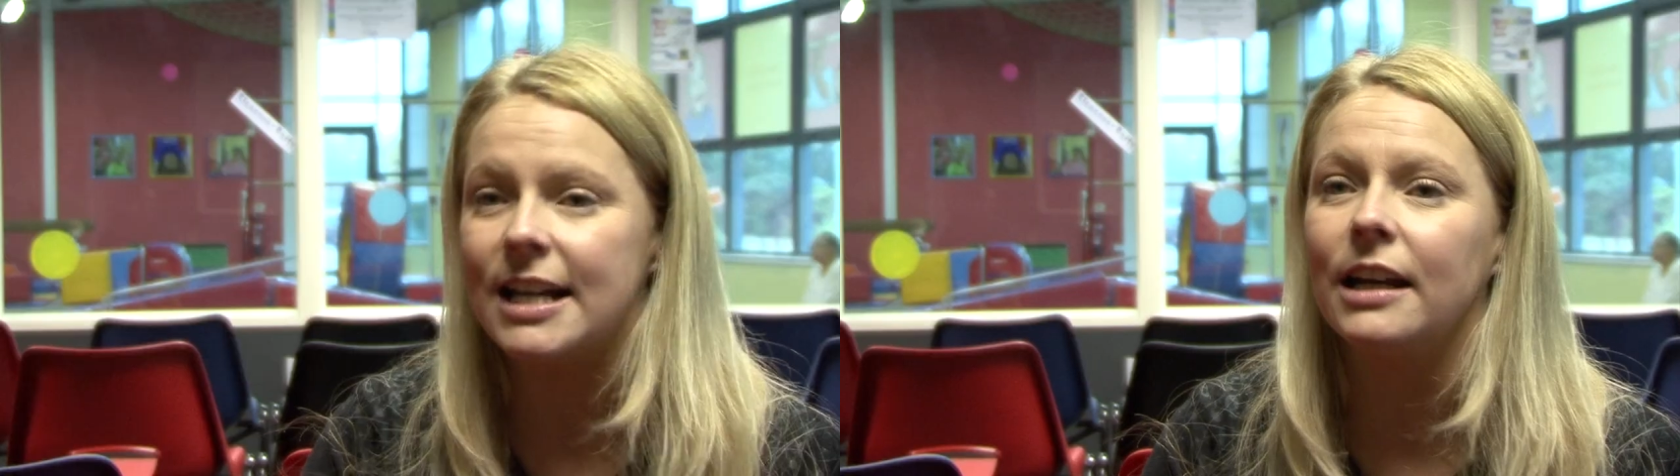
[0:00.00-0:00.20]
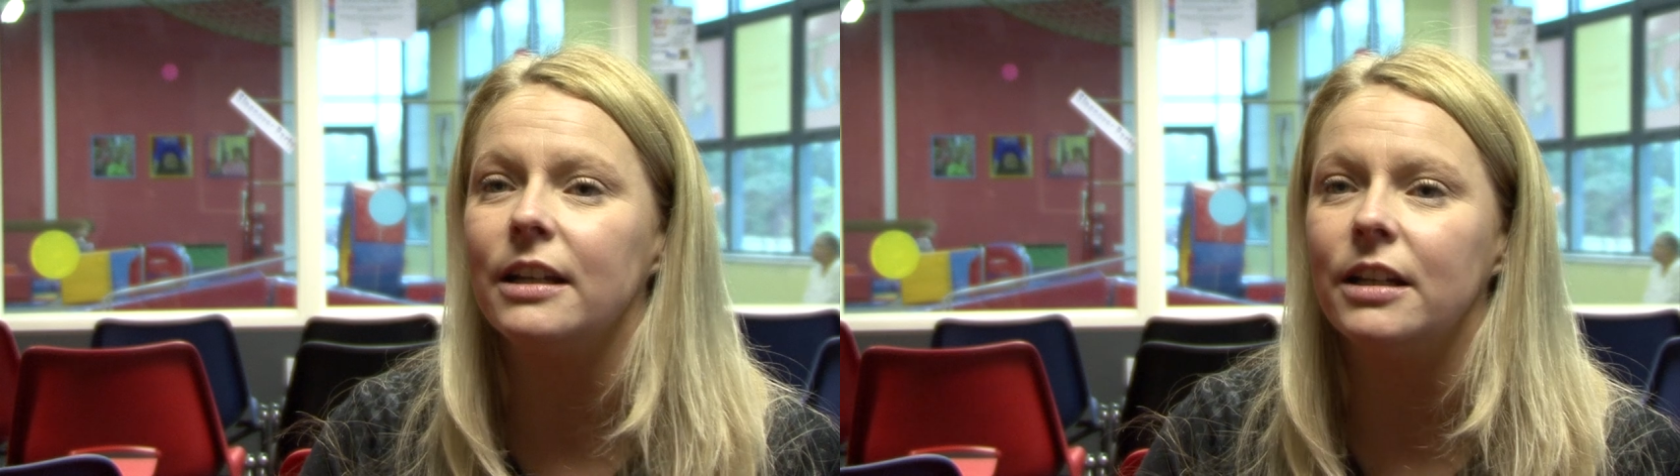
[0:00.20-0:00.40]

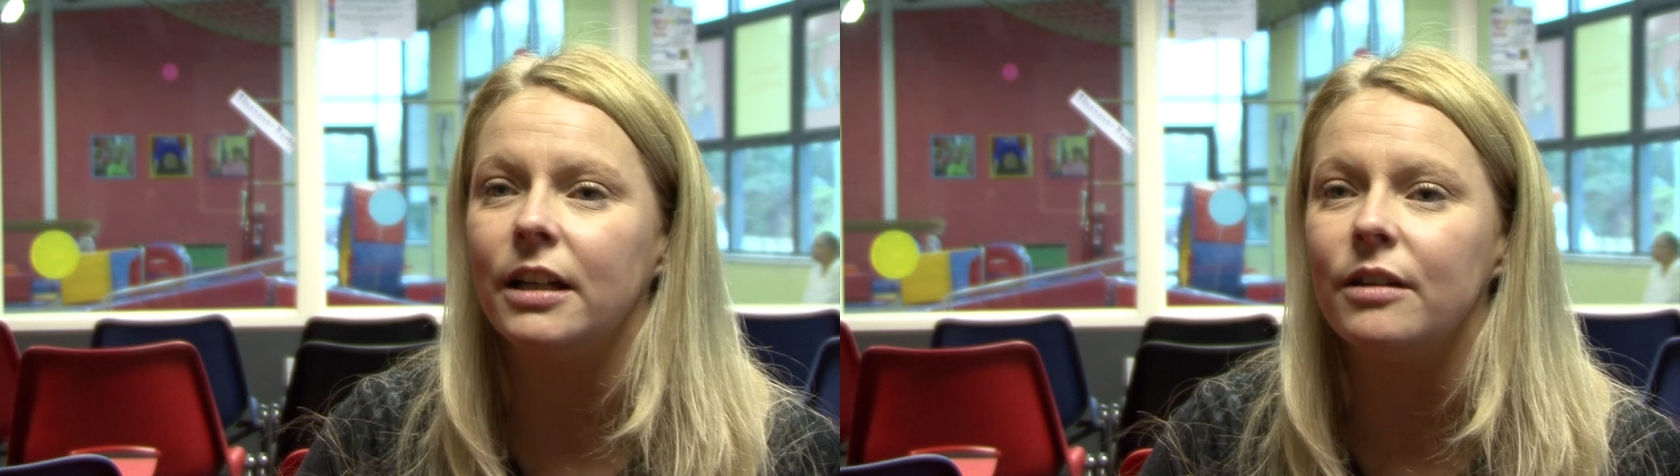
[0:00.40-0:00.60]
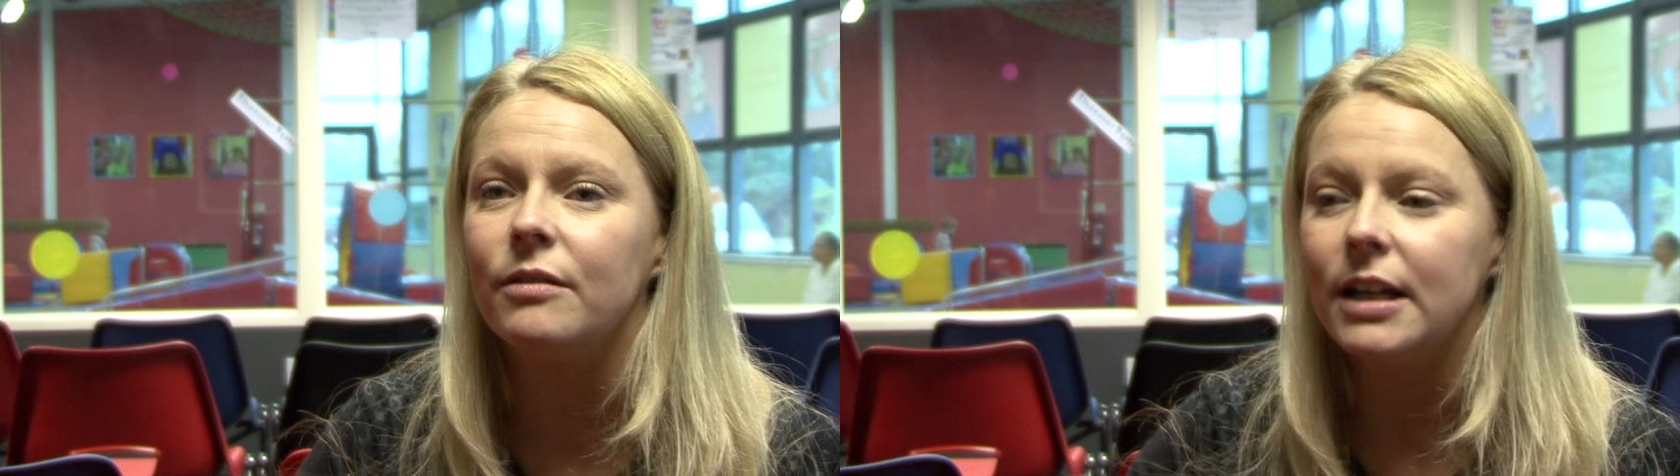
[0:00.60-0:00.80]
telling, you
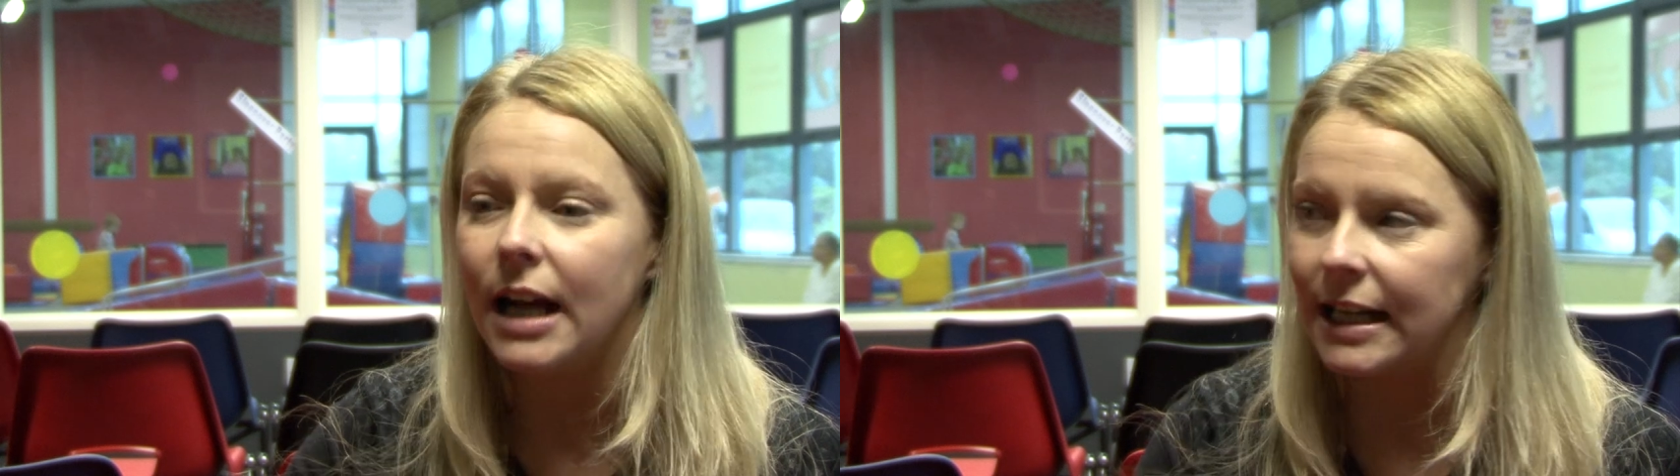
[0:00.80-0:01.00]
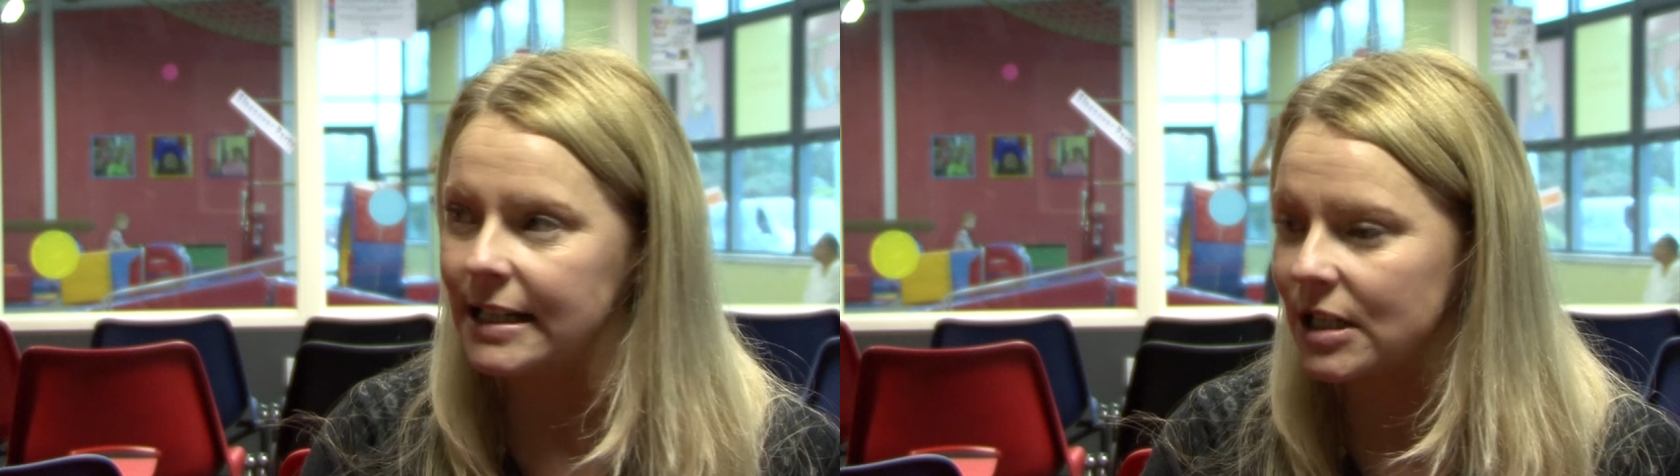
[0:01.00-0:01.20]
know,
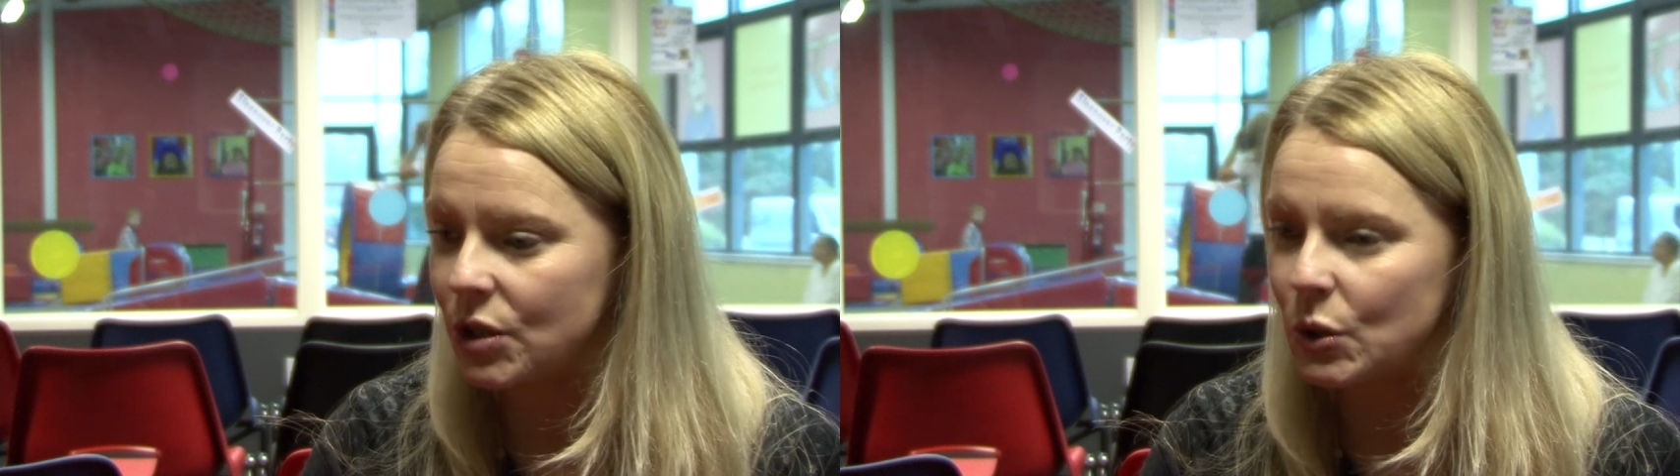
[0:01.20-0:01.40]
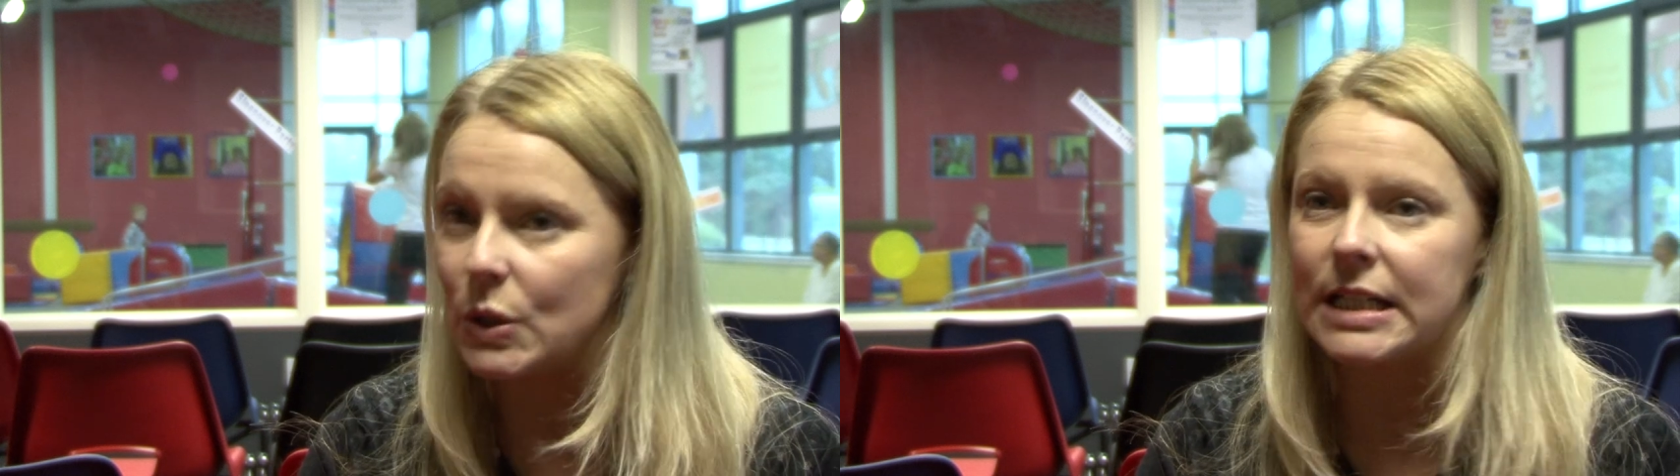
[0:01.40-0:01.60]
Andy's
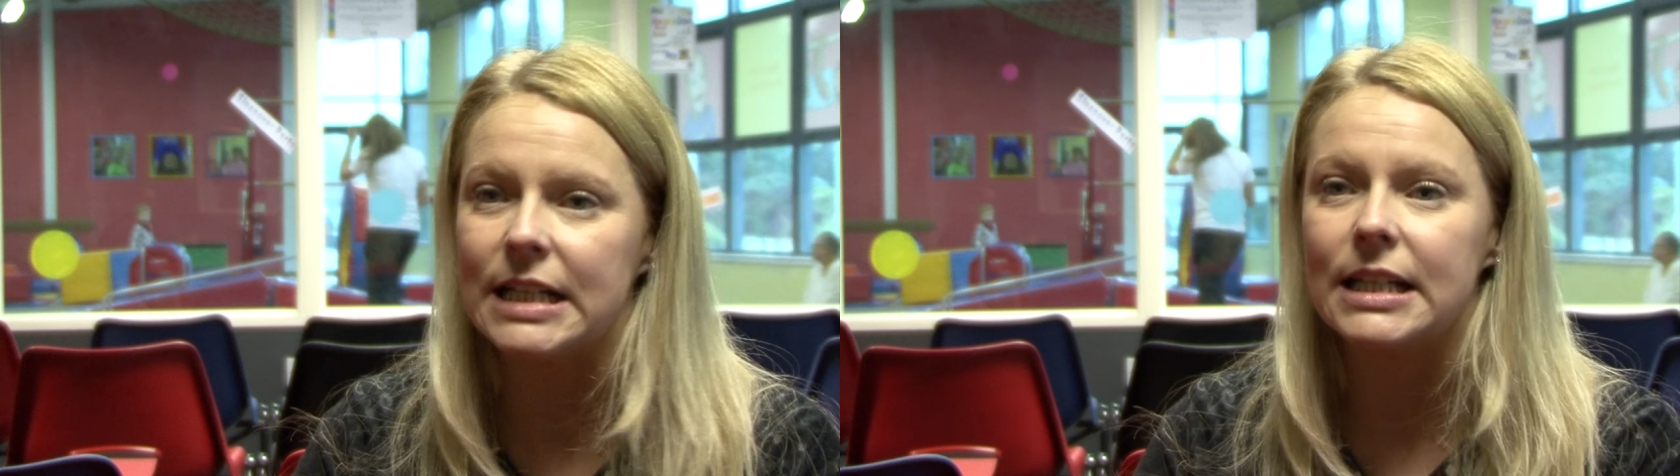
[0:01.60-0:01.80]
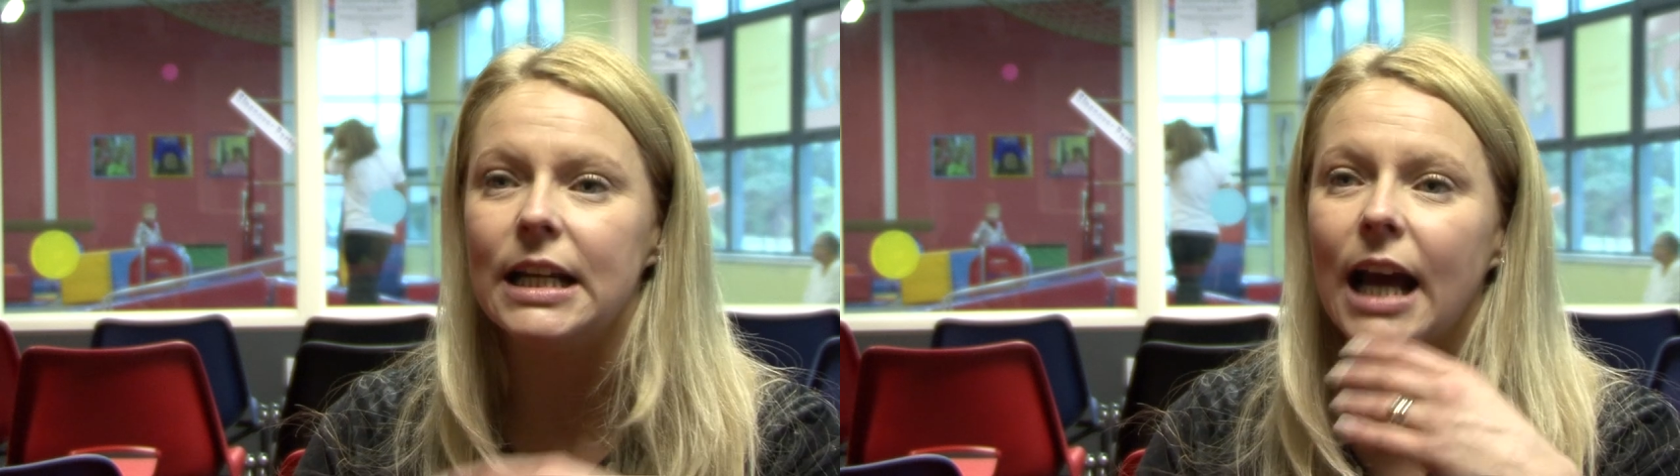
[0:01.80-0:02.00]
taught us this,